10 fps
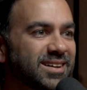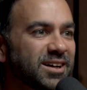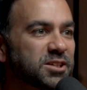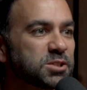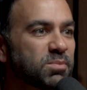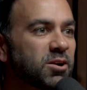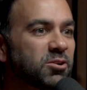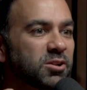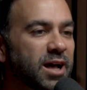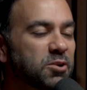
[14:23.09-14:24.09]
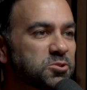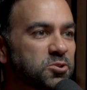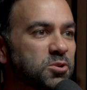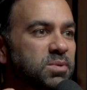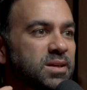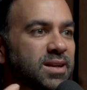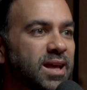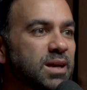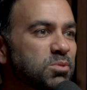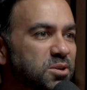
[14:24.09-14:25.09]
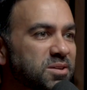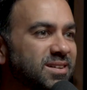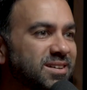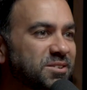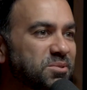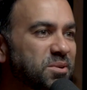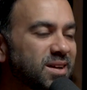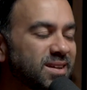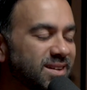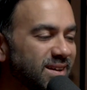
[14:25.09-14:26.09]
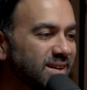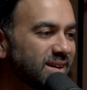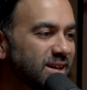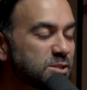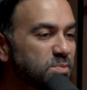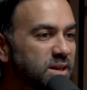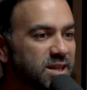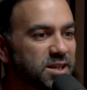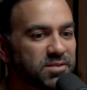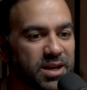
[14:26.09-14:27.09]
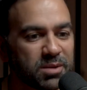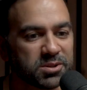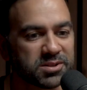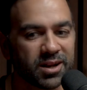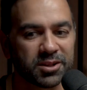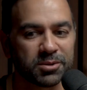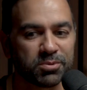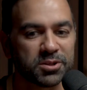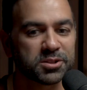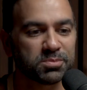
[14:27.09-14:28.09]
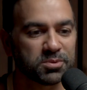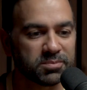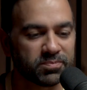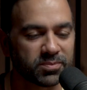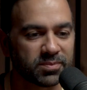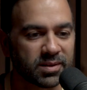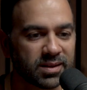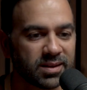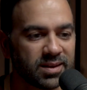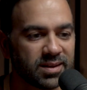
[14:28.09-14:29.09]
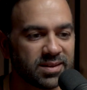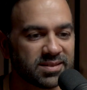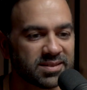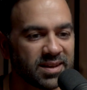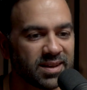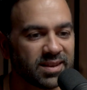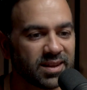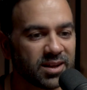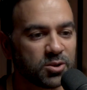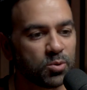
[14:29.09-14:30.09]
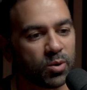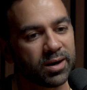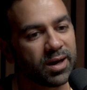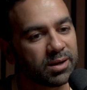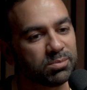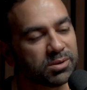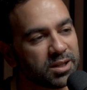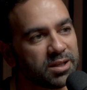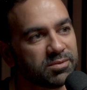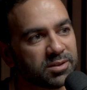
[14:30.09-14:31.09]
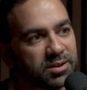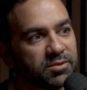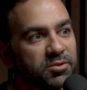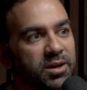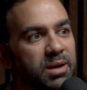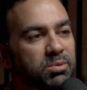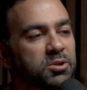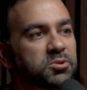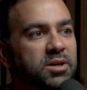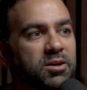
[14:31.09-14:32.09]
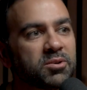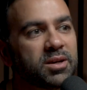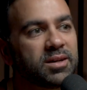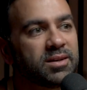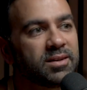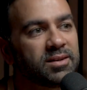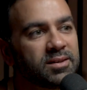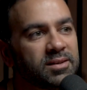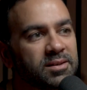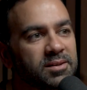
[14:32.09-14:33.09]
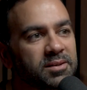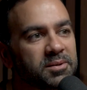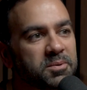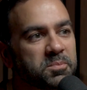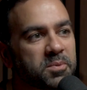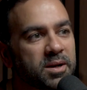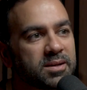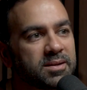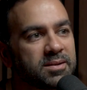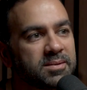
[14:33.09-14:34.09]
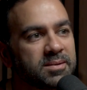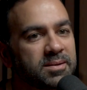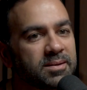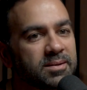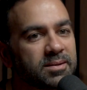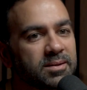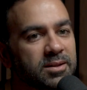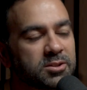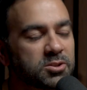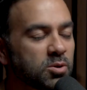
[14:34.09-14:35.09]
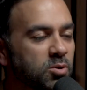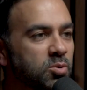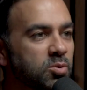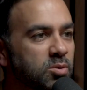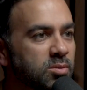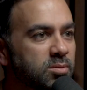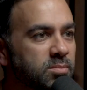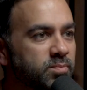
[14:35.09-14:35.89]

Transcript: A smile allows you to be a neighbor, hmm. right? And speaking of neighbors, another principle hmm. is that you are not a believer if your neighbor goes hungry, right? It's so cool.